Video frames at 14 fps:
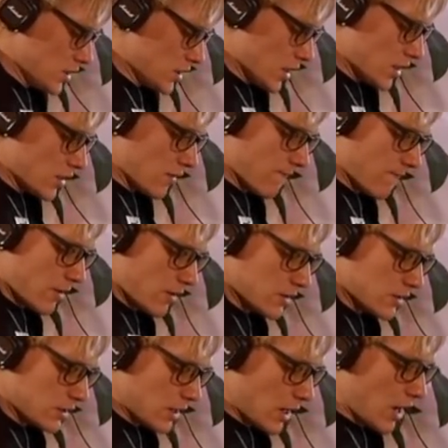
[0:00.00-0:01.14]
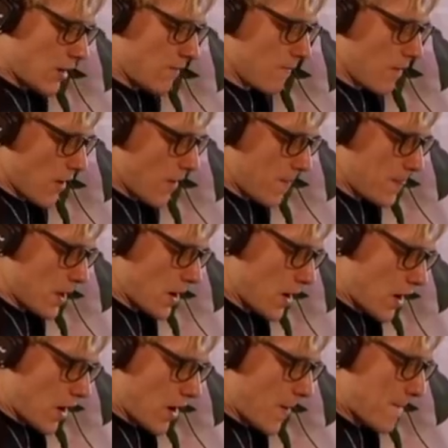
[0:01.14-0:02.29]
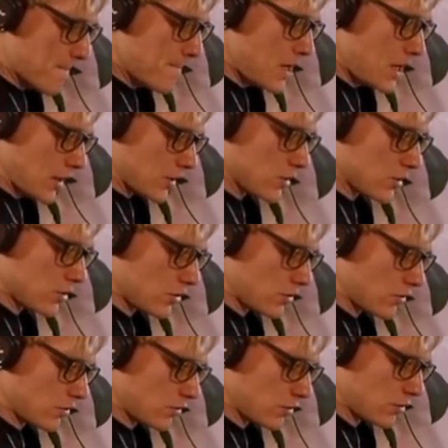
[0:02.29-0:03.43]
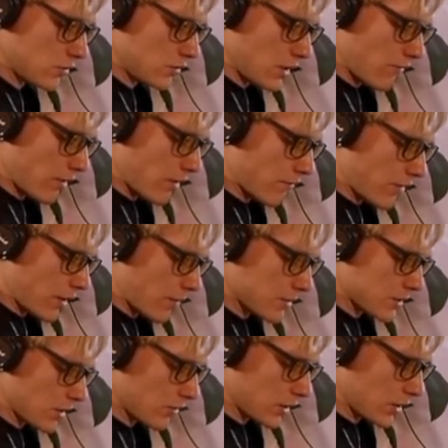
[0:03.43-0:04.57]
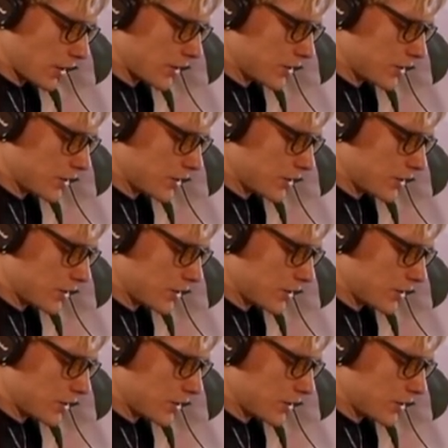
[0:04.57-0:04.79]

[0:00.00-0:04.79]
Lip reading: the very same means through different pharmaceutical